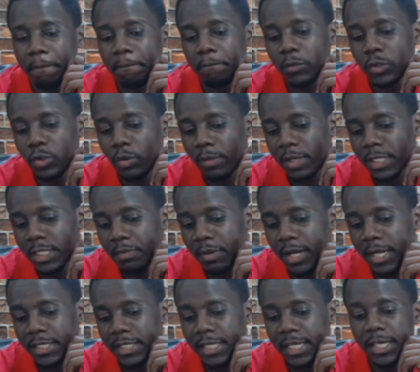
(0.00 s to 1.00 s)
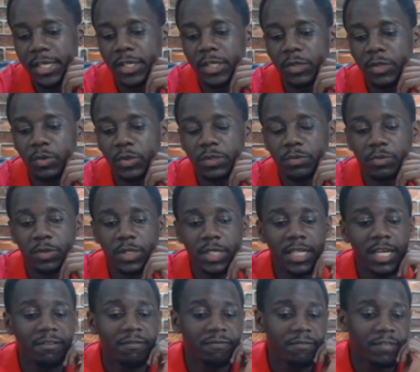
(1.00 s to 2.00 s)
Thomas Partey. It was really
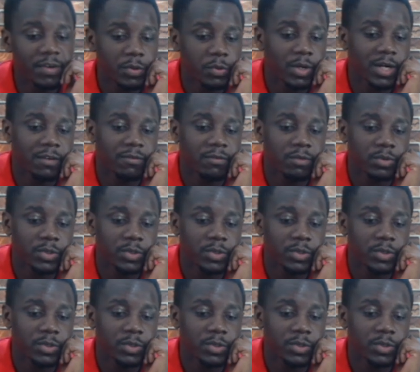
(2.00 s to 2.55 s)
a very wonderful